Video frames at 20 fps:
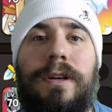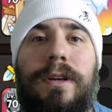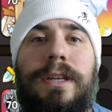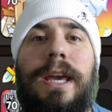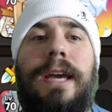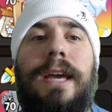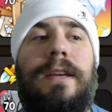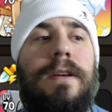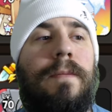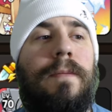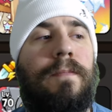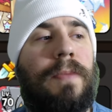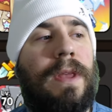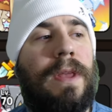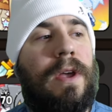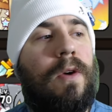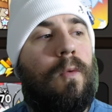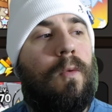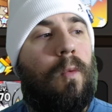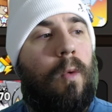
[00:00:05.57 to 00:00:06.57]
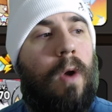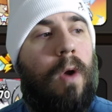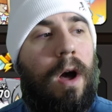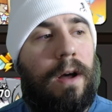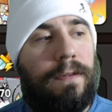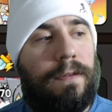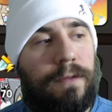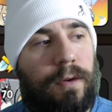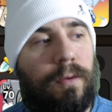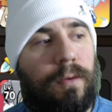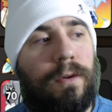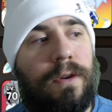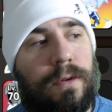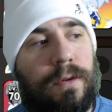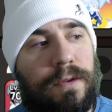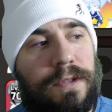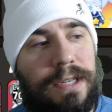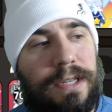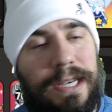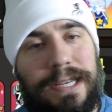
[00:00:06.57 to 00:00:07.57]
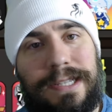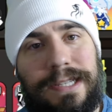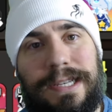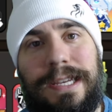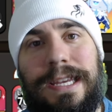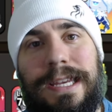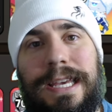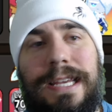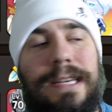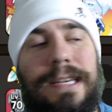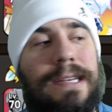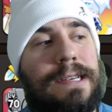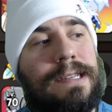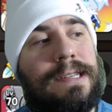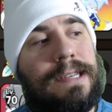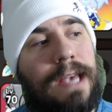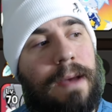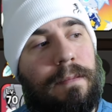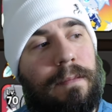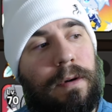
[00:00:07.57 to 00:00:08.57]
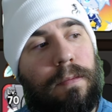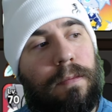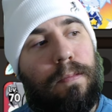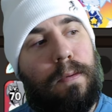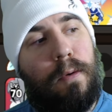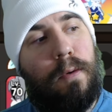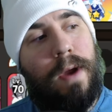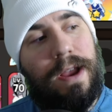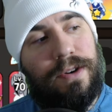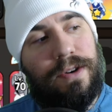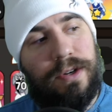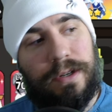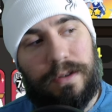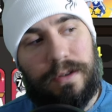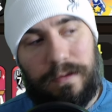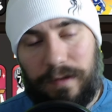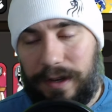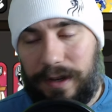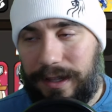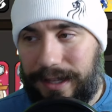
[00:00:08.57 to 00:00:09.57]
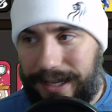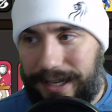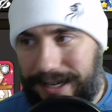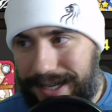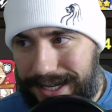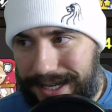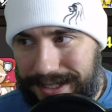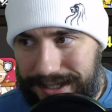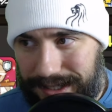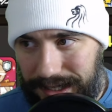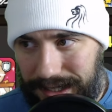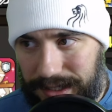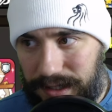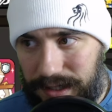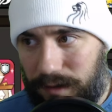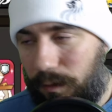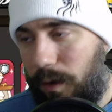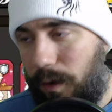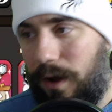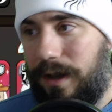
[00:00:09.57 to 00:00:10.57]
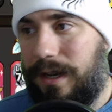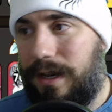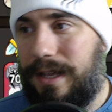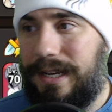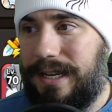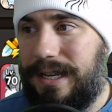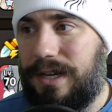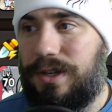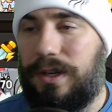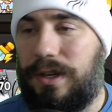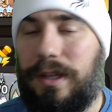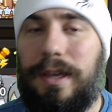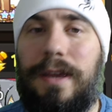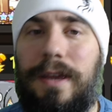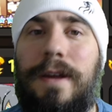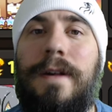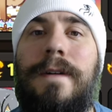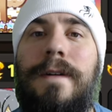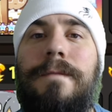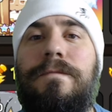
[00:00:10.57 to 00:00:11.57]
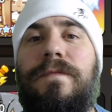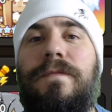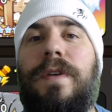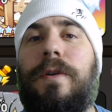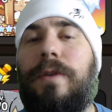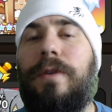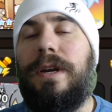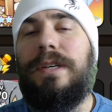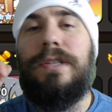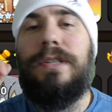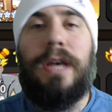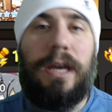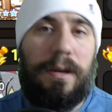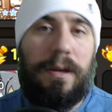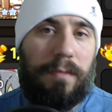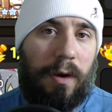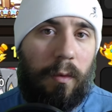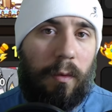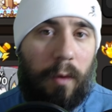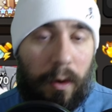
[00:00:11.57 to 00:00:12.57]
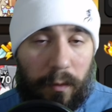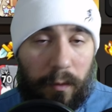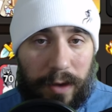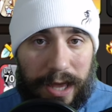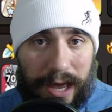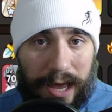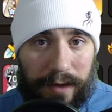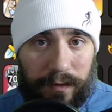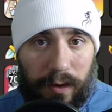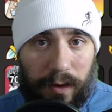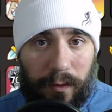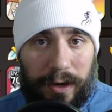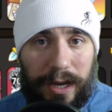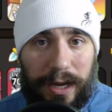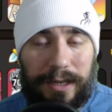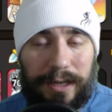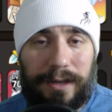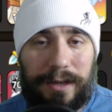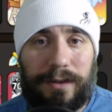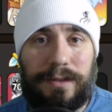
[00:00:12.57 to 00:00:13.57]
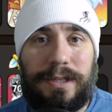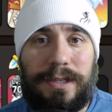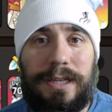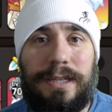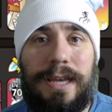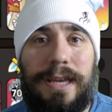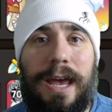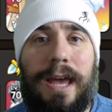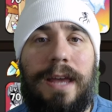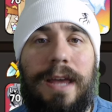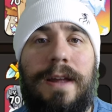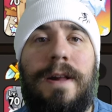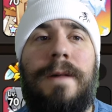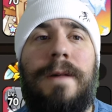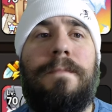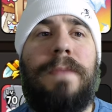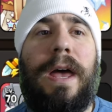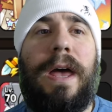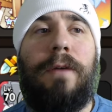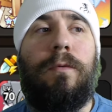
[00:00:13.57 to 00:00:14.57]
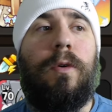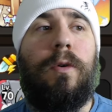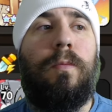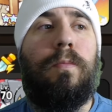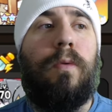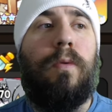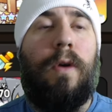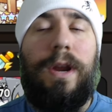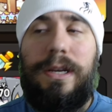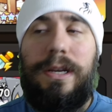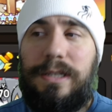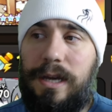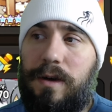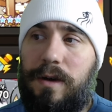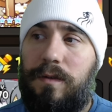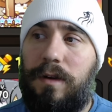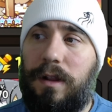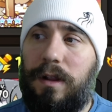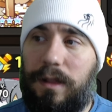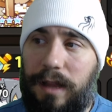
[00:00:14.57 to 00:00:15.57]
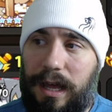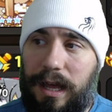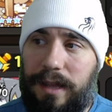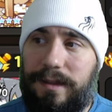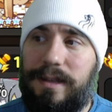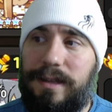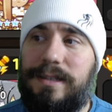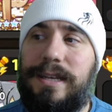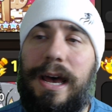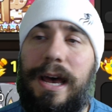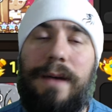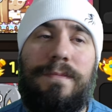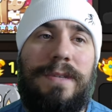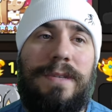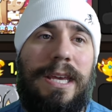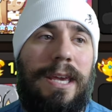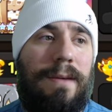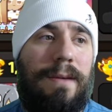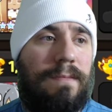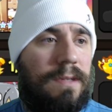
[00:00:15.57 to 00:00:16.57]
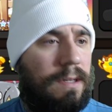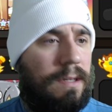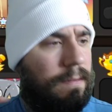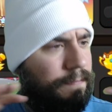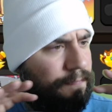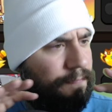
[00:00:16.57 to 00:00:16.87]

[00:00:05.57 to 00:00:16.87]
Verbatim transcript: Kingdom. We're off to a new season in December, Precious Feeling Season one. Additionally, very excited about what we have going on here today. I will break down a lot of the top teams,